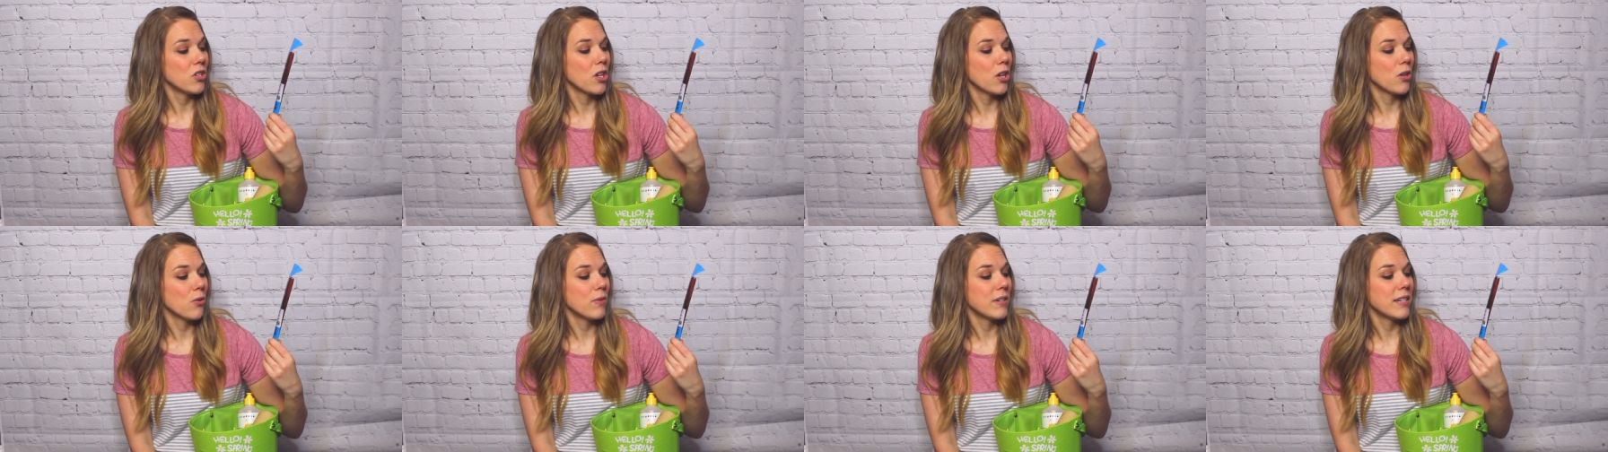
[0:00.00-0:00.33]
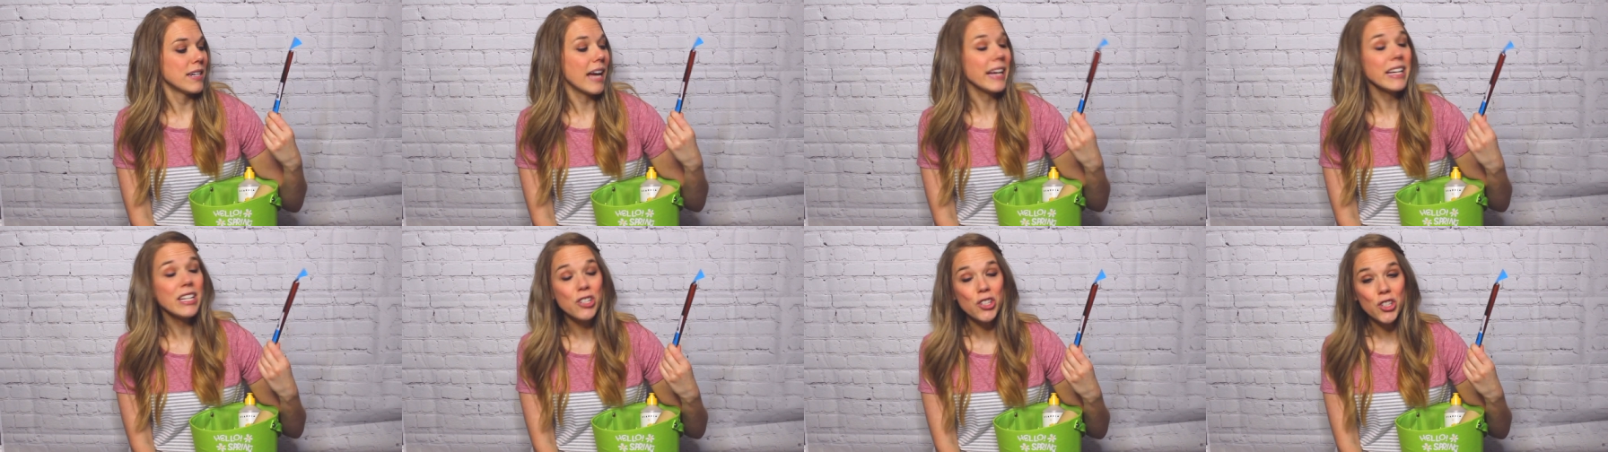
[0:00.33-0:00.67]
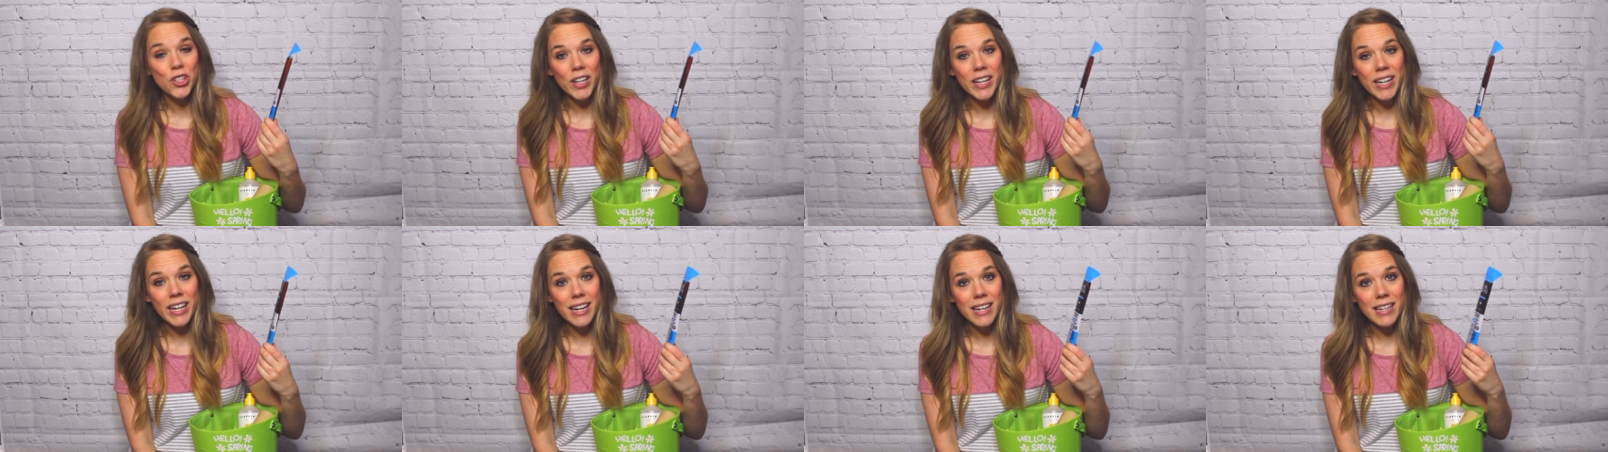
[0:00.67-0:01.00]
no
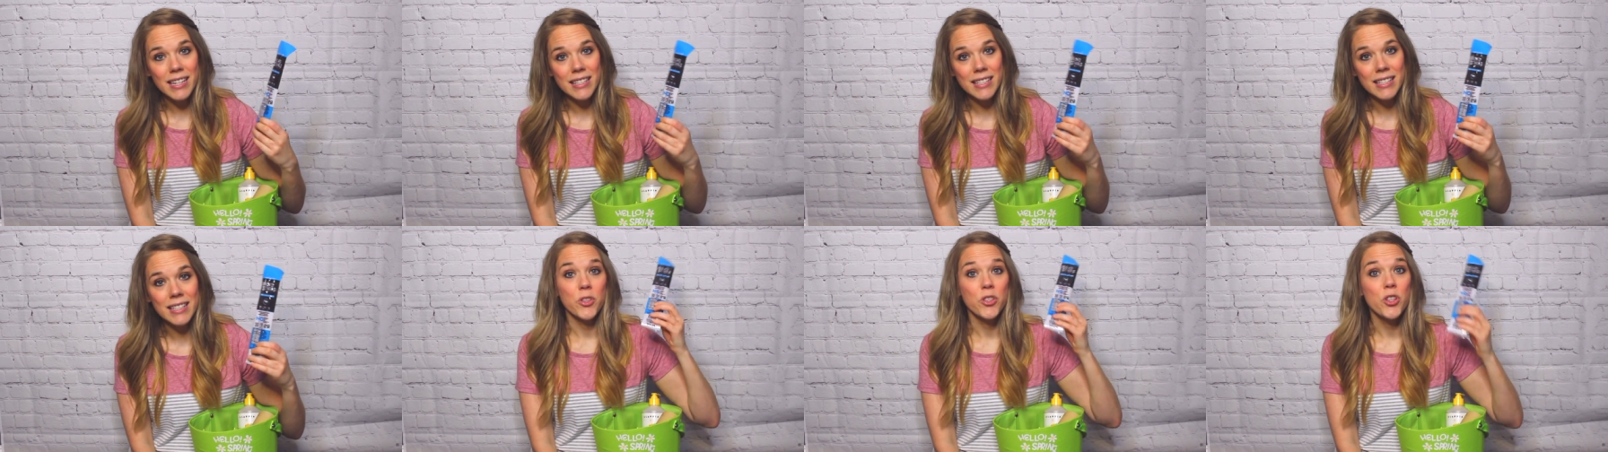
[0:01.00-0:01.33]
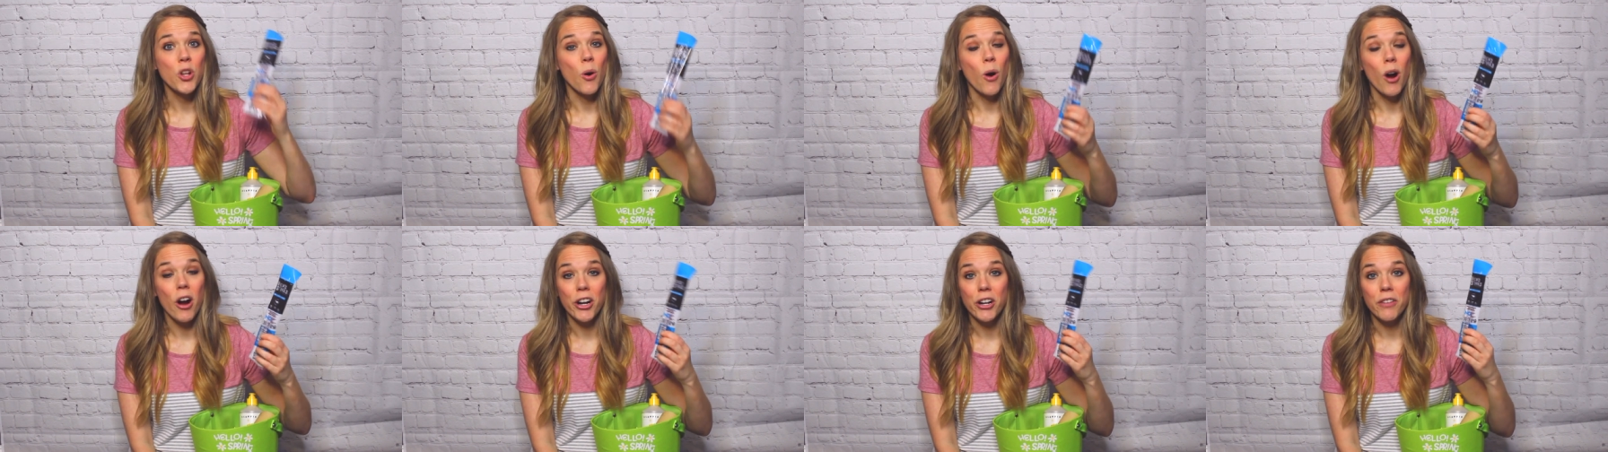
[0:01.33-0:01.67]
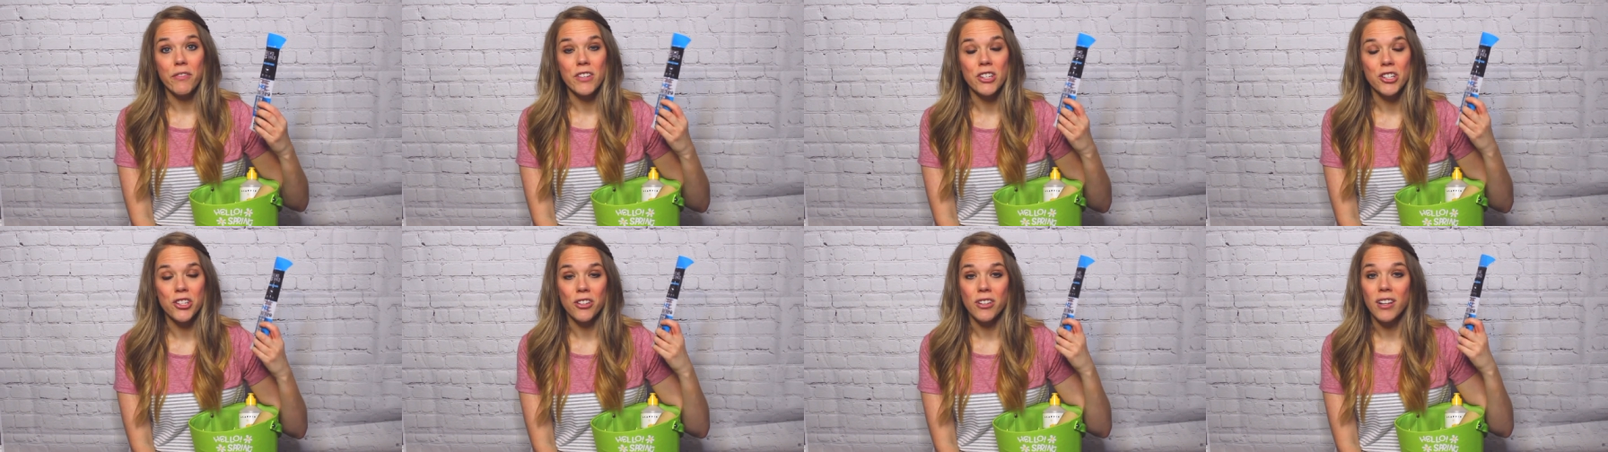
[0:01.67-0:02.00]
nitrates, no
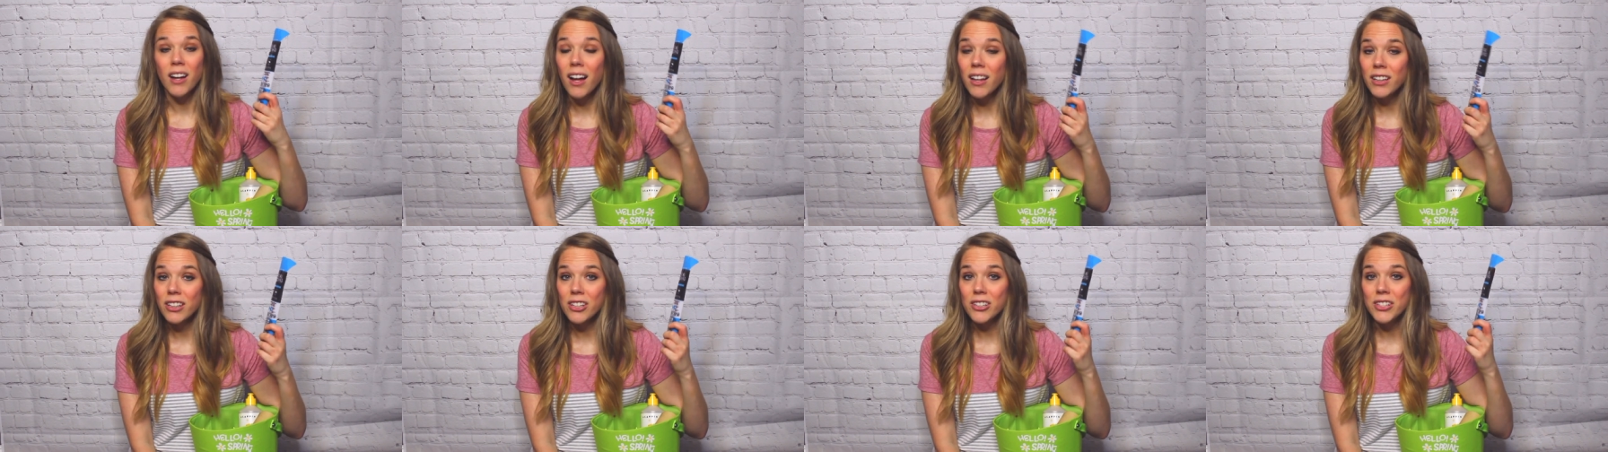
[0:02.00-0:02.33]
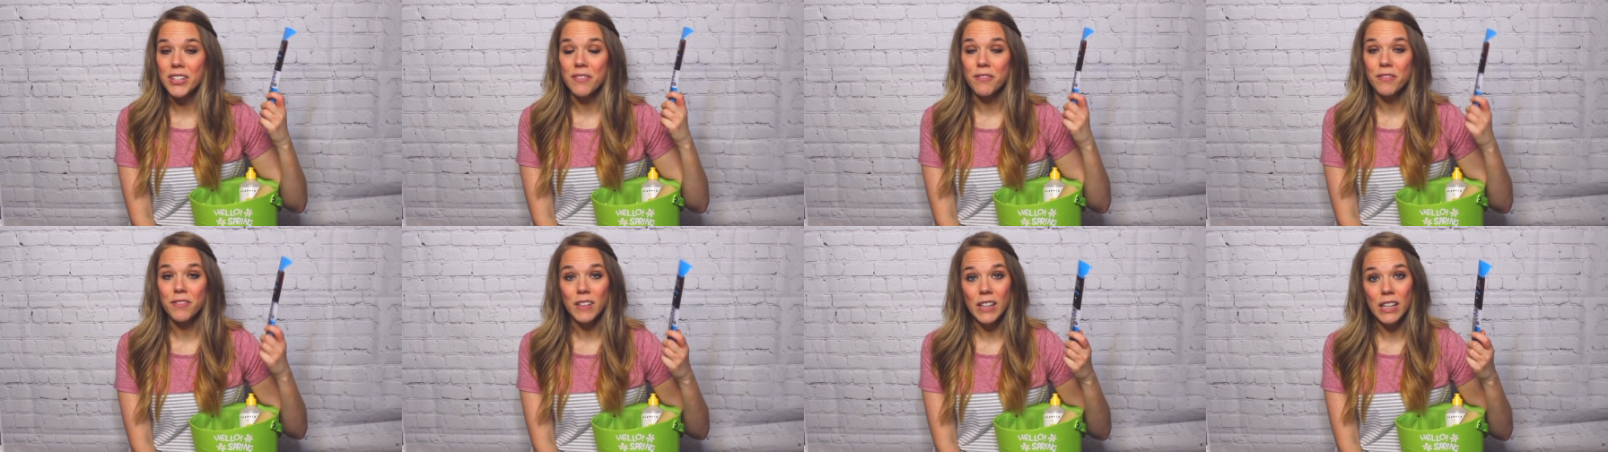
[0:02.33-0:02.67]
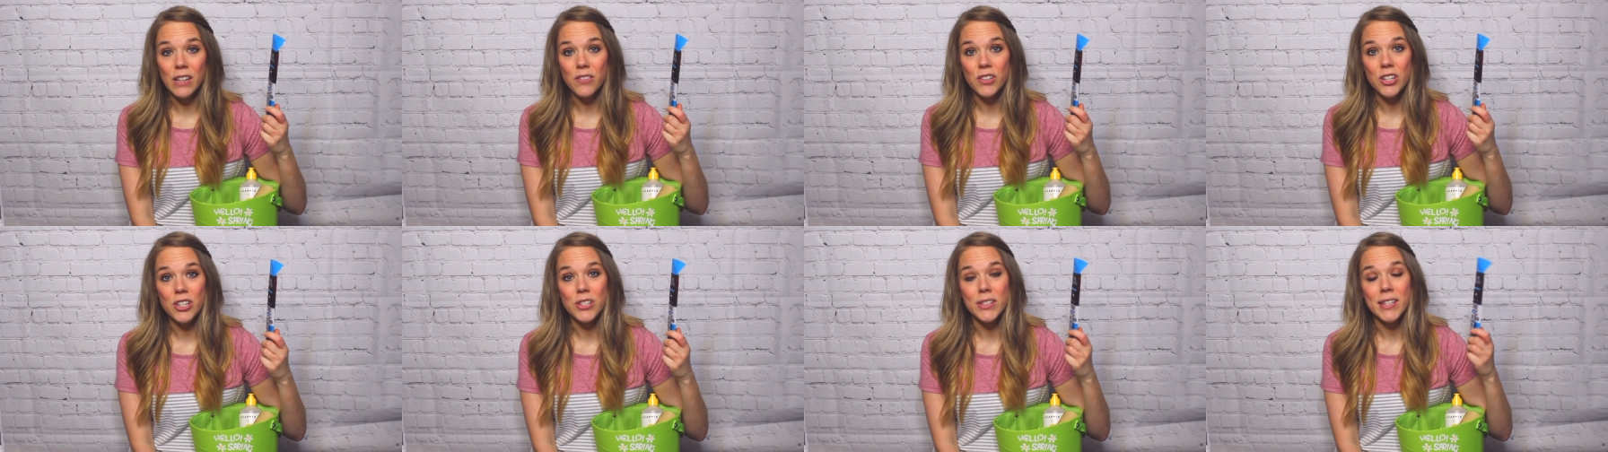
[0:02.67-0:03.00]
artificial colors and
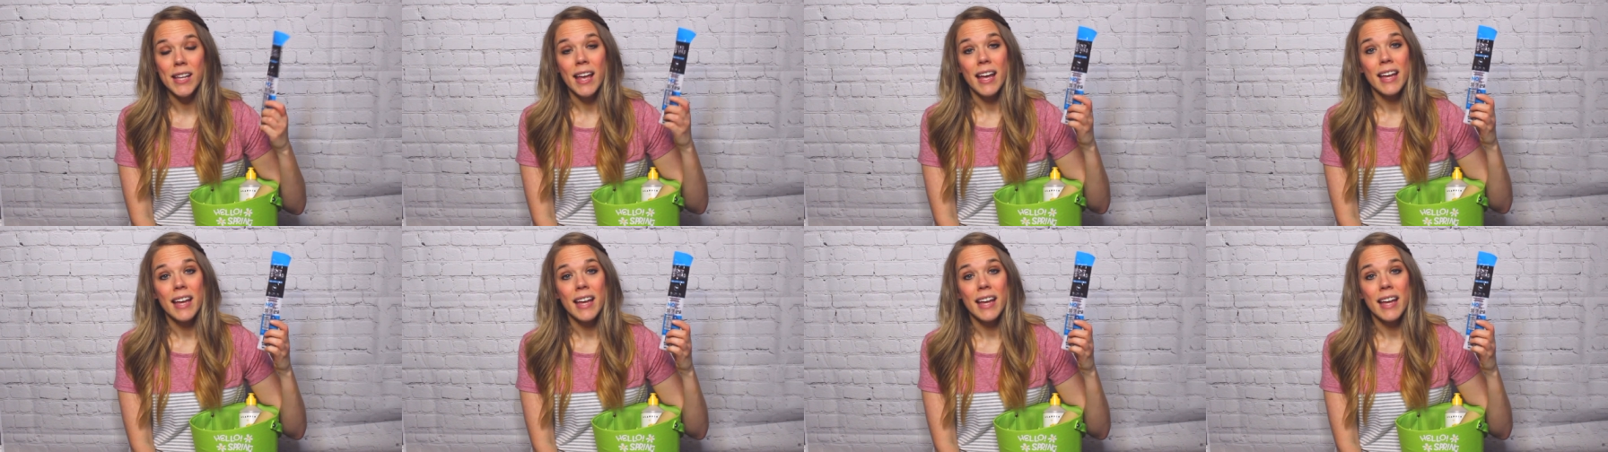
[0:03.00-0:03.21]
flavors